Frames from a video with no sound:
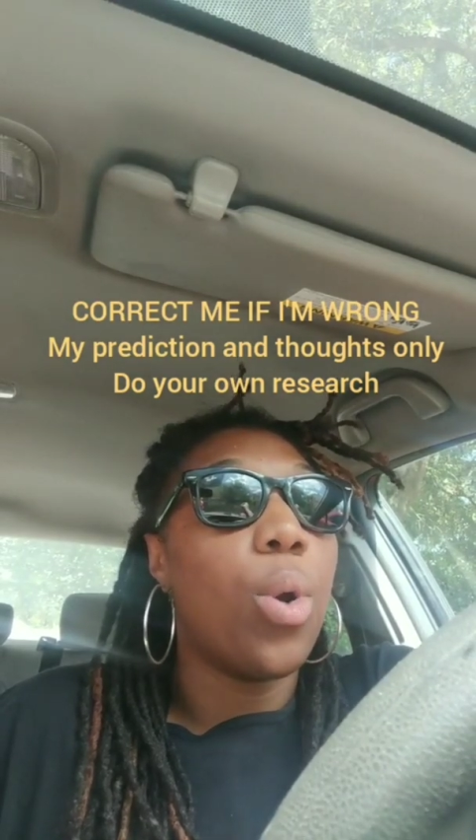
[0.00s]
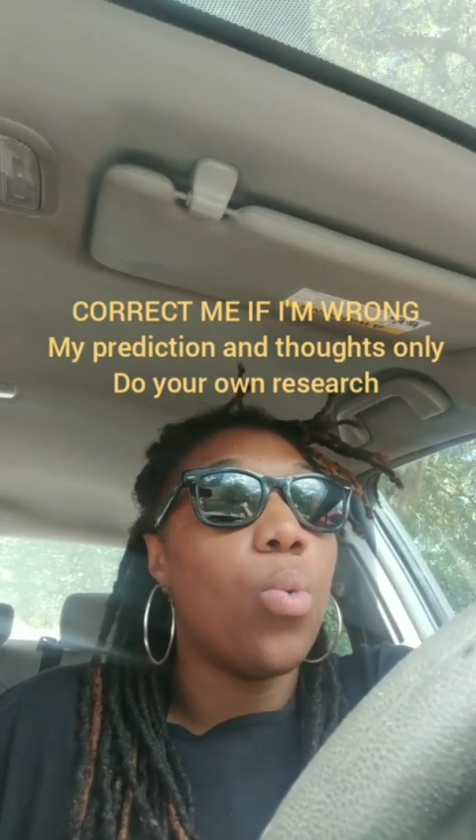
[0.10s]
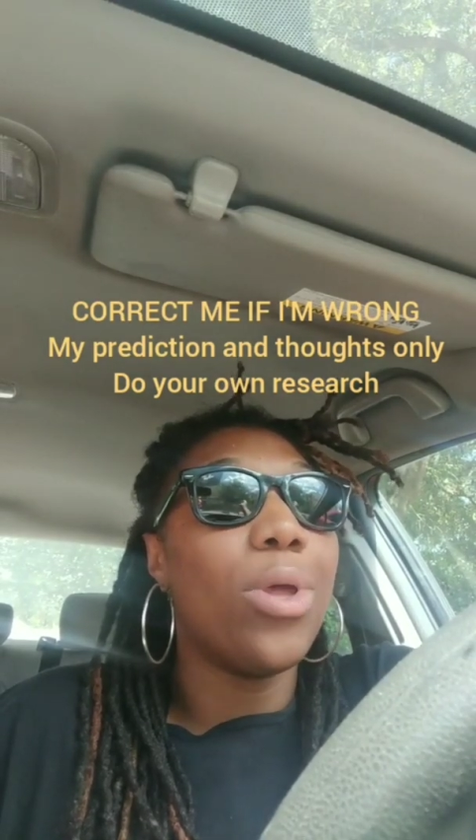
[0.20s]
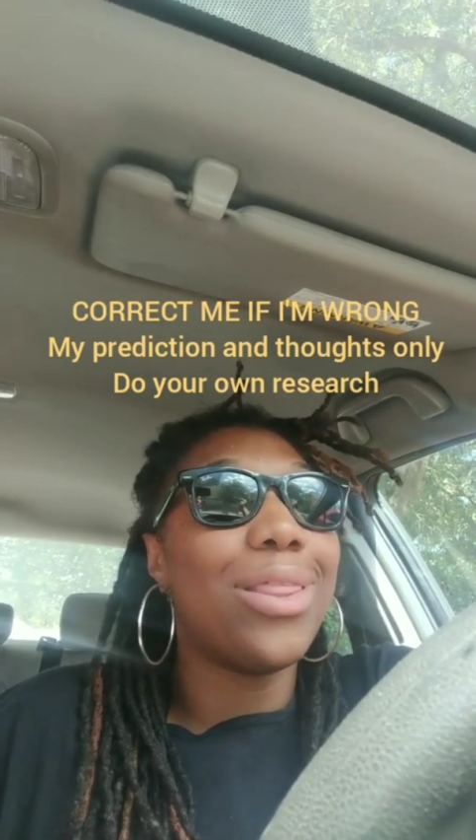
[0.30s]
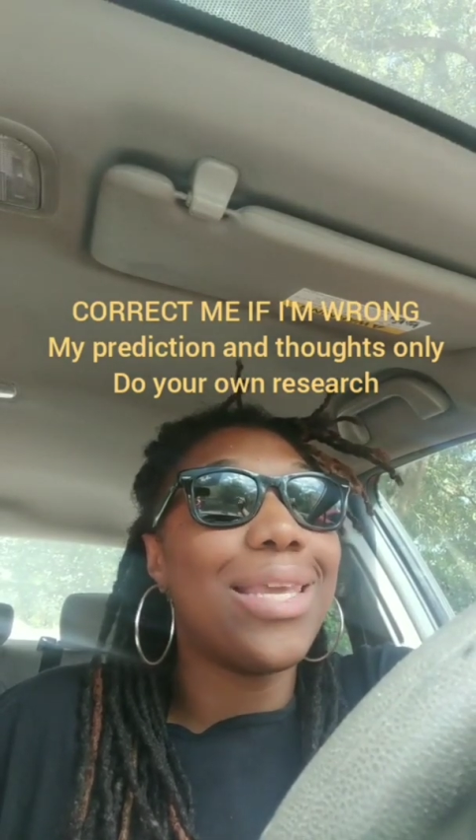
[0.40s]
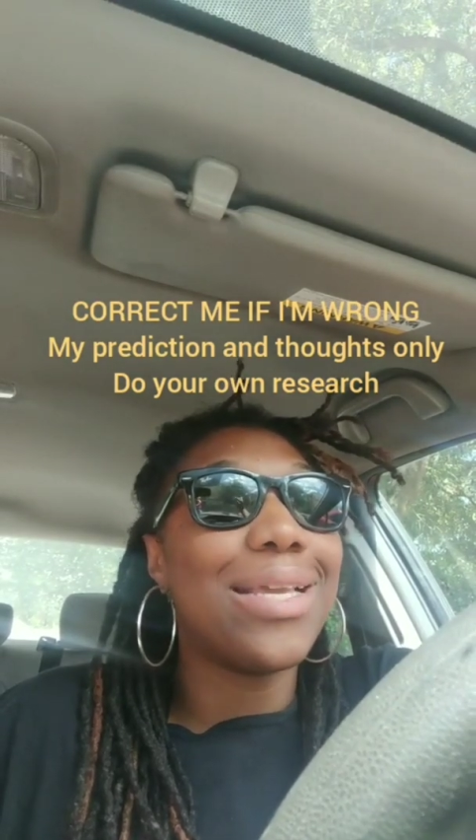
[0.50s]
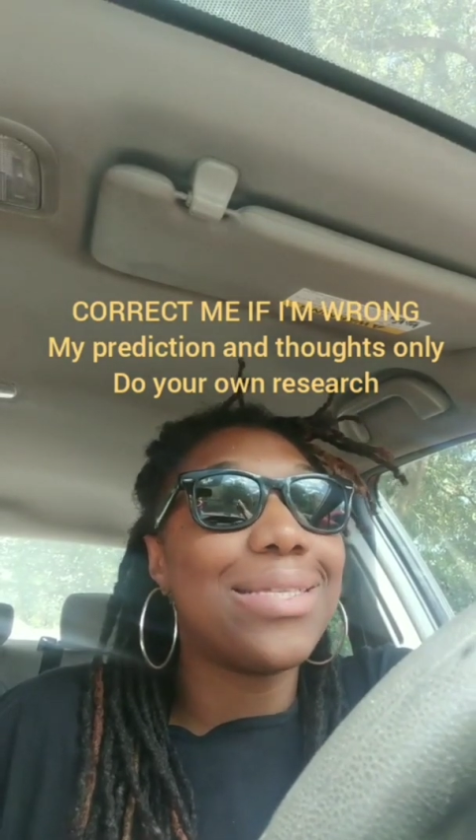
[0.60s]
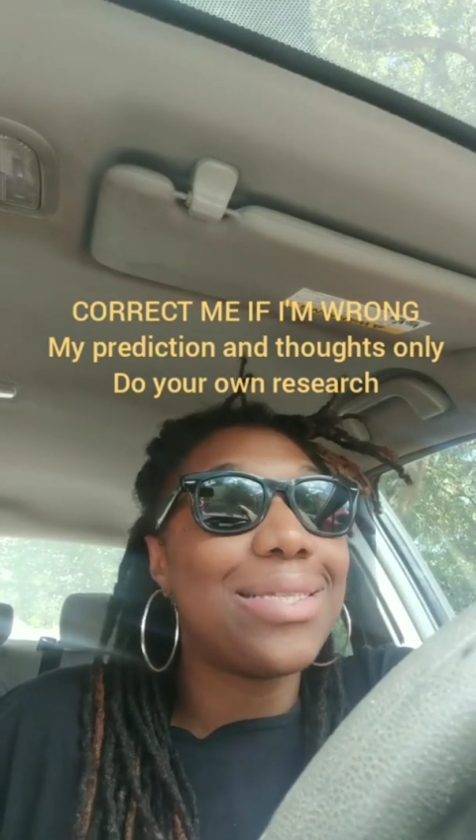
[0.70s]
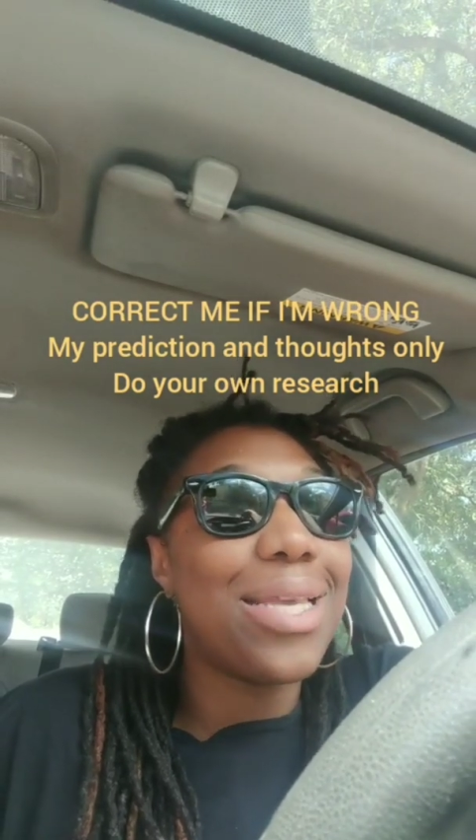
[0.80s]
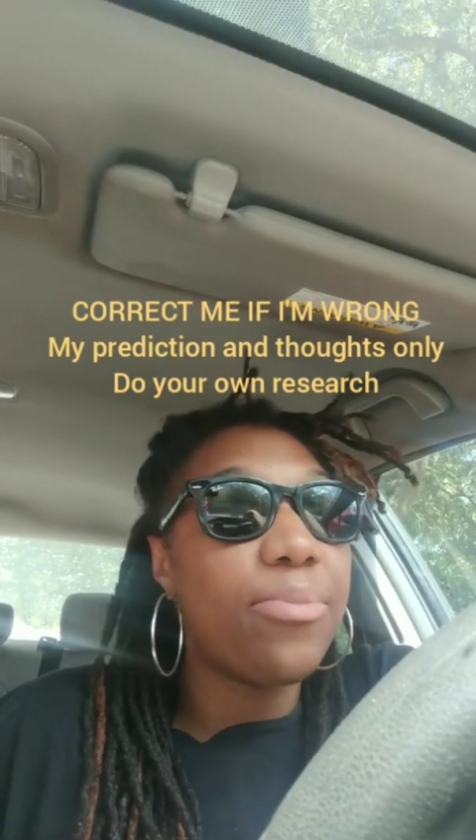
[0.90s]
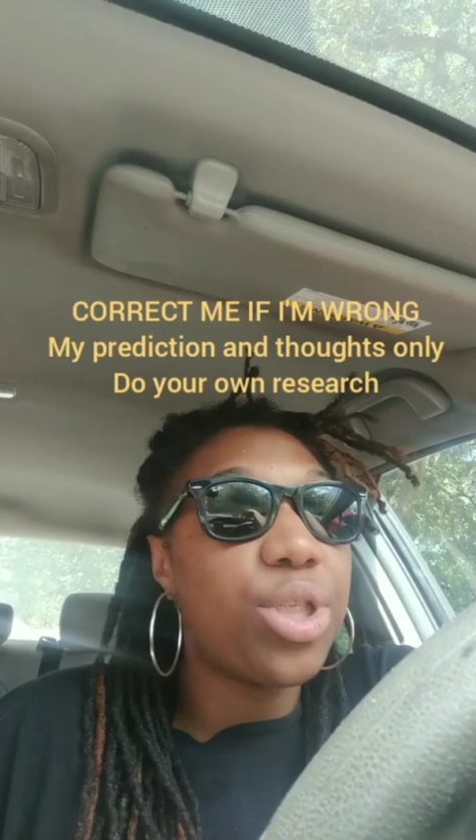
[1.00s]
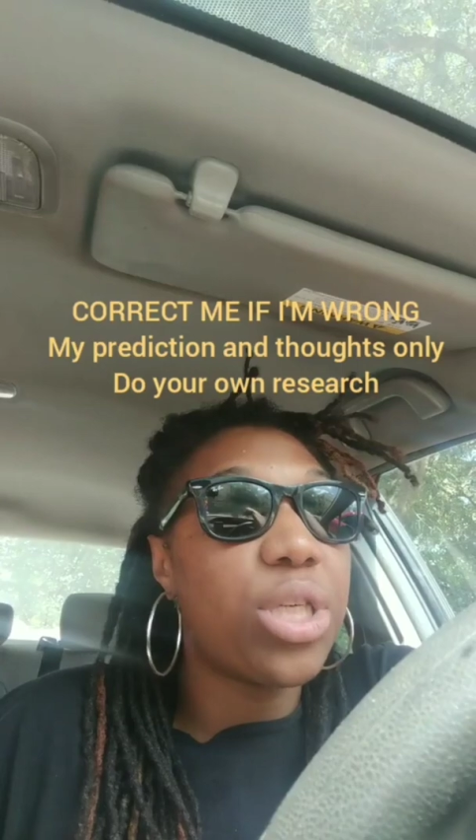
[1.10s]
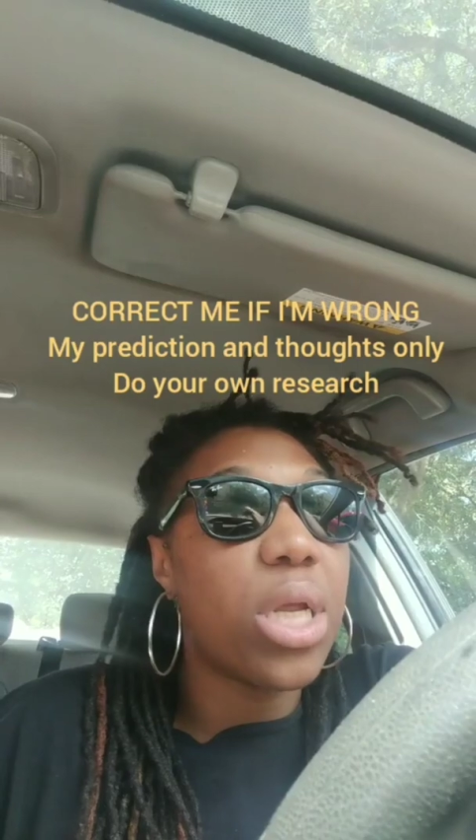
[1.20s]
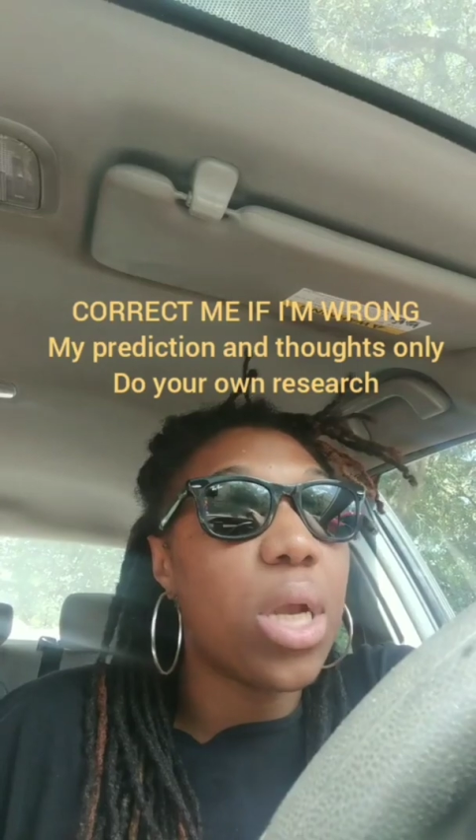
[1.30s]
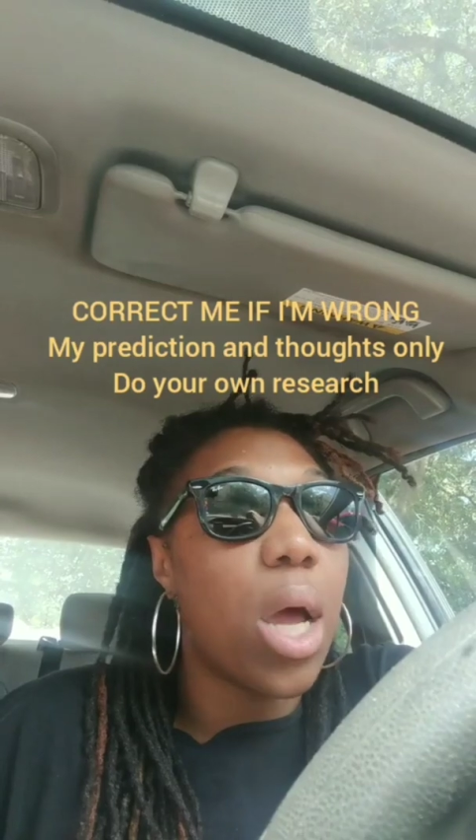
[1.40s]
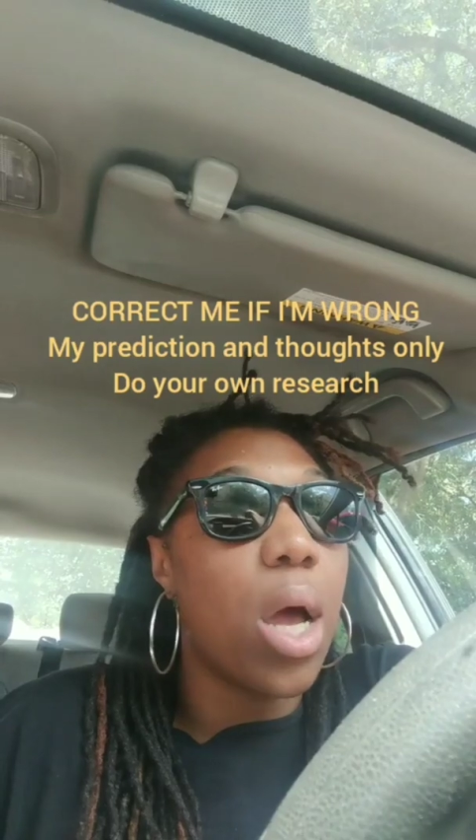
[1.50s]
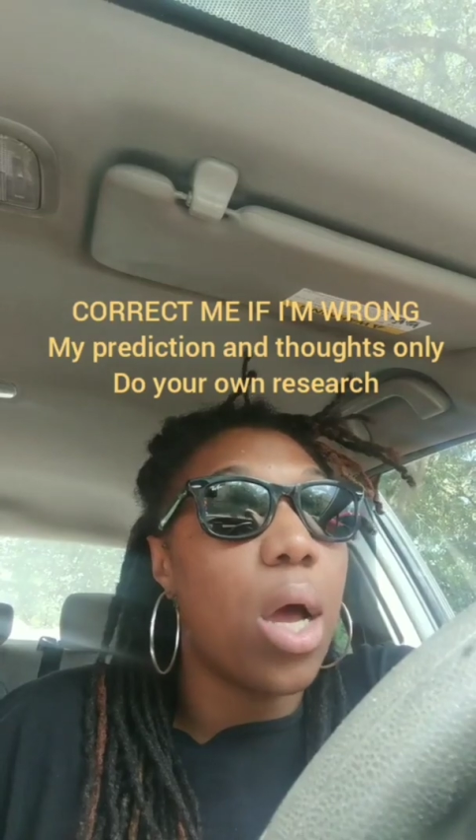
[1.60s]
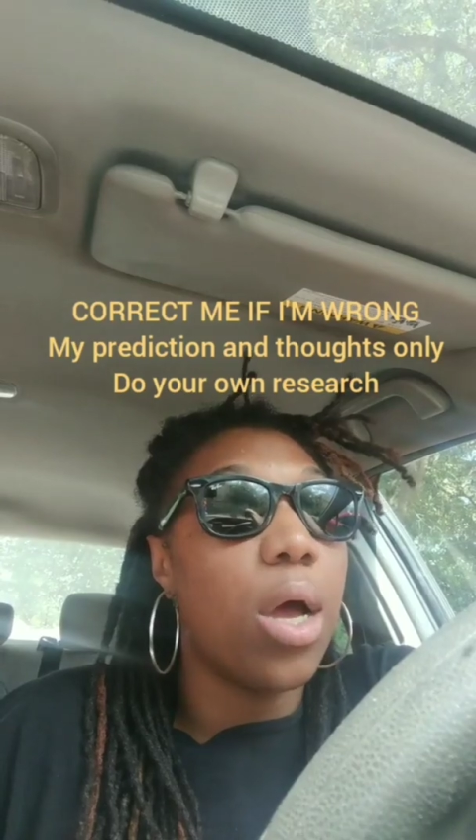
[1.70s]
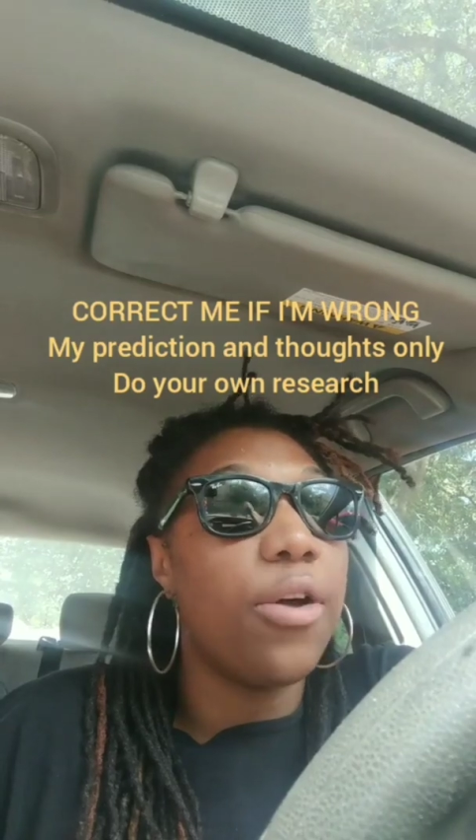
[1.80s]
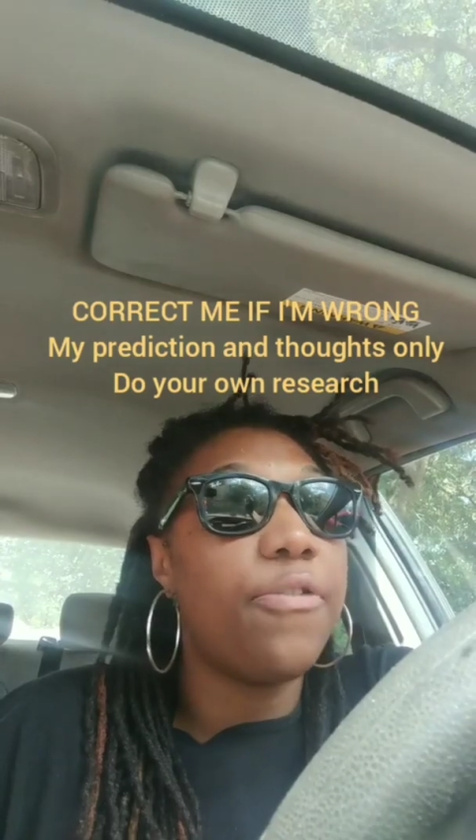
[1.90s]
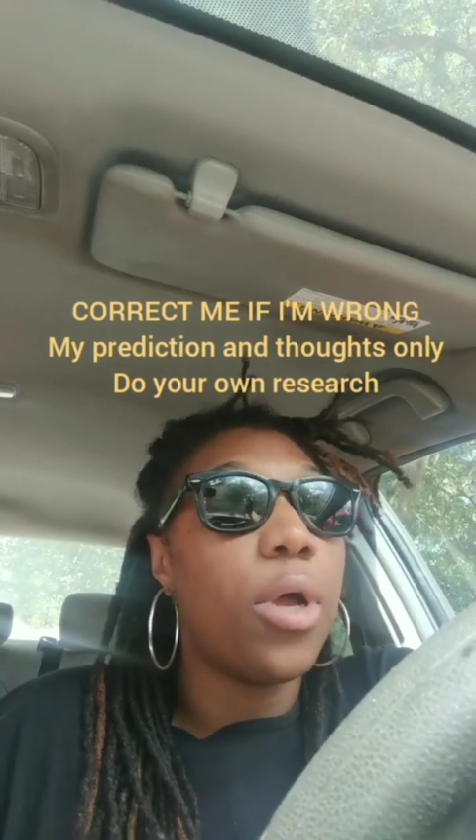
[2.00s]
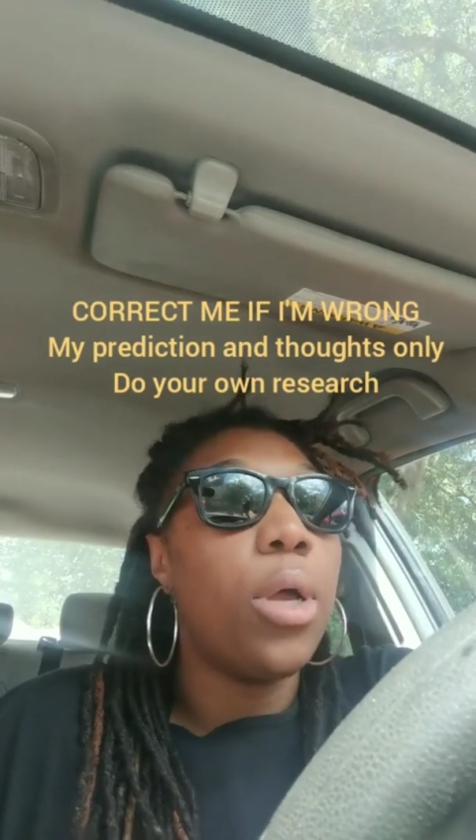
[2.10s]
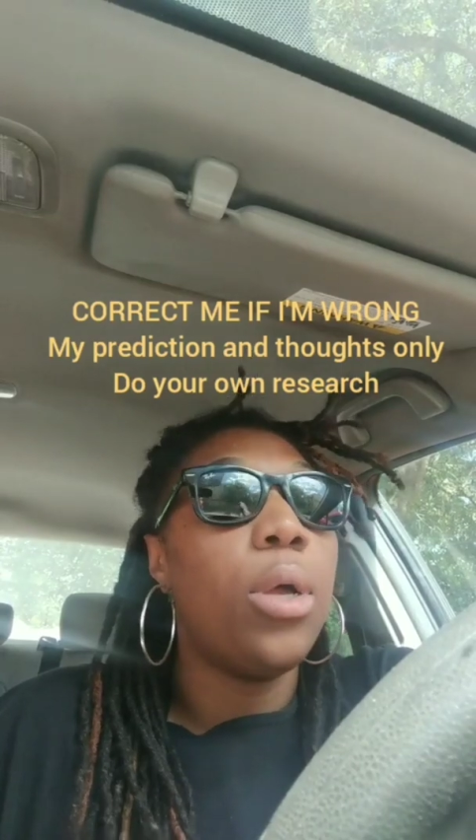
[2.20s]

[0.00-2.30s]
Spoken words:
with the exemption of